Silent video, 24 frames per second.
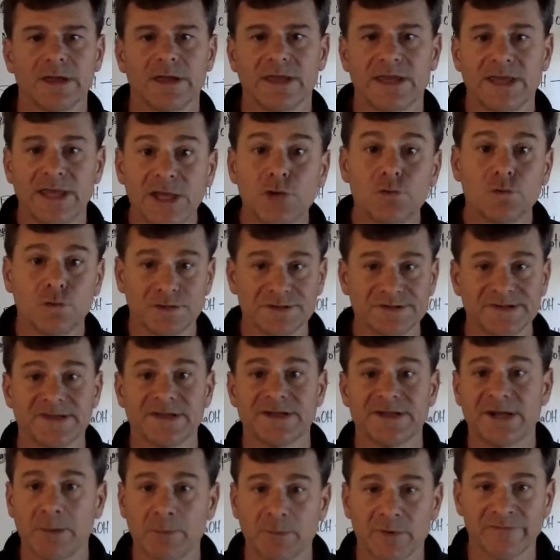equals the
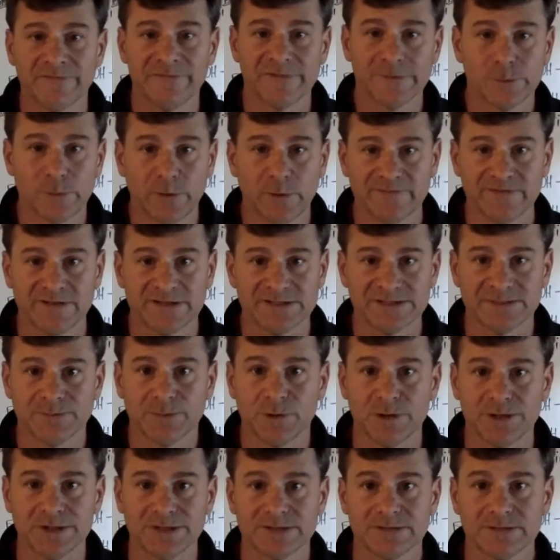number of equivalence
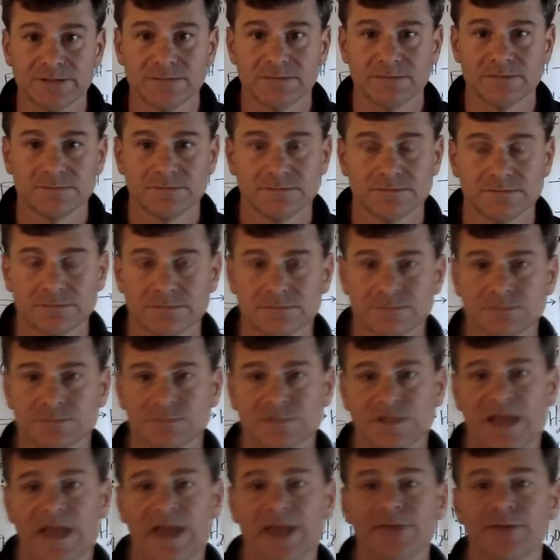points.
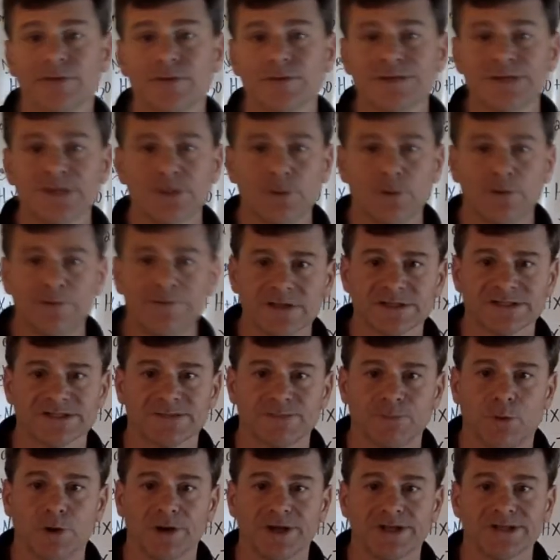Okay, and those equivalence
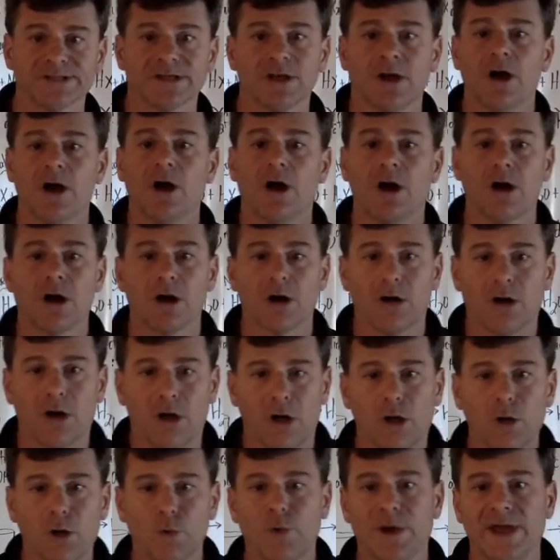points are
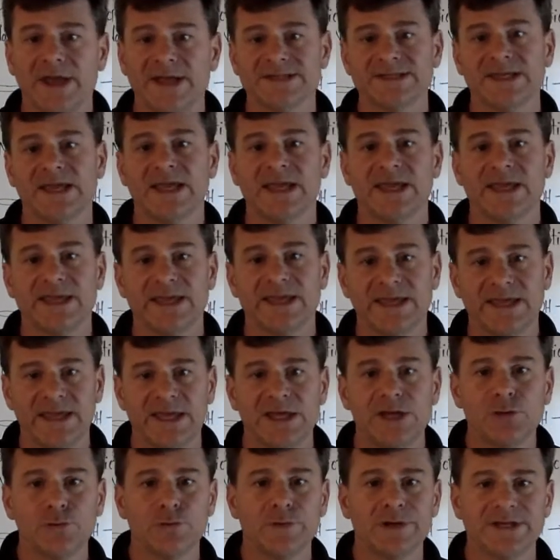always
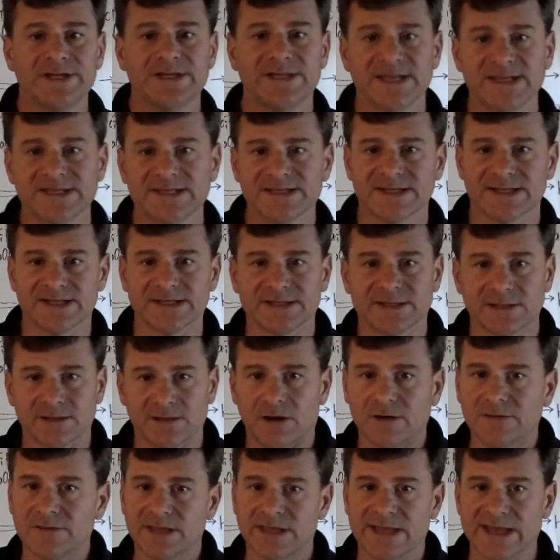equidistant
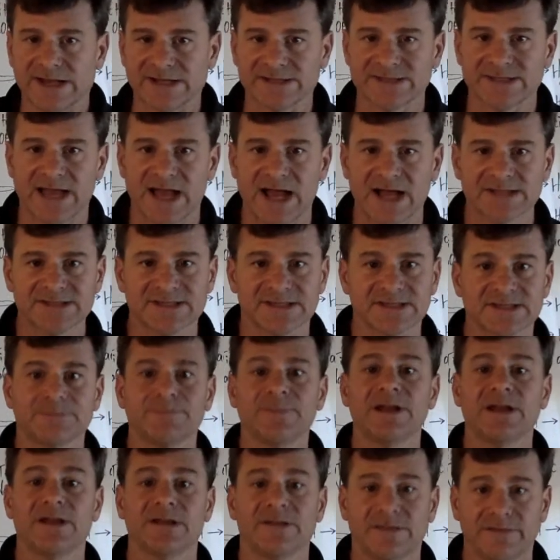along the x-axis,
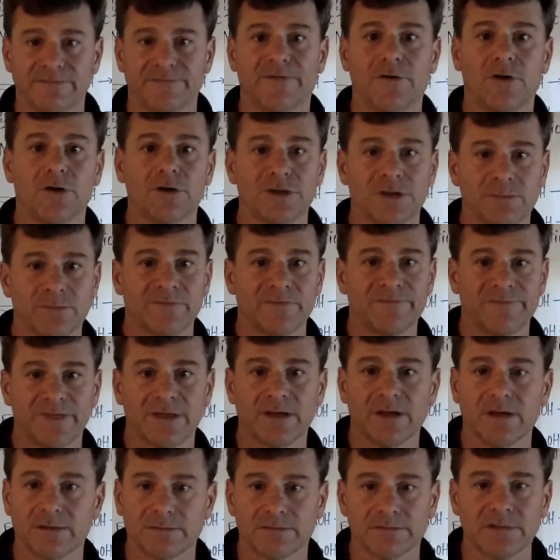meaning the volume of
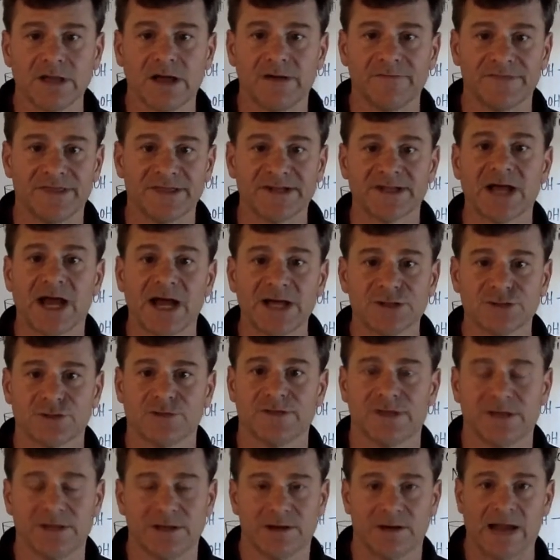the titrant
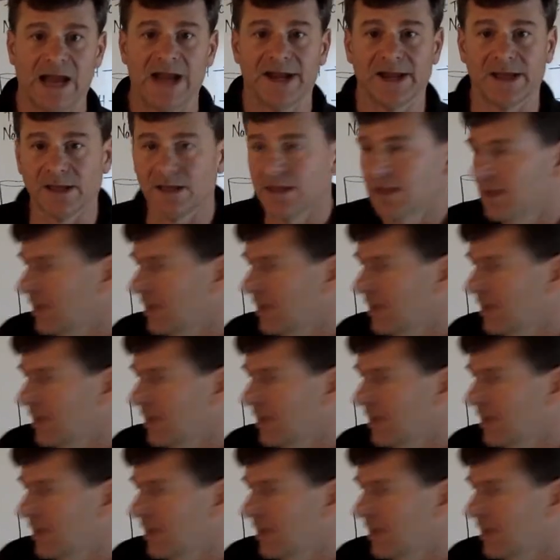that you're adding.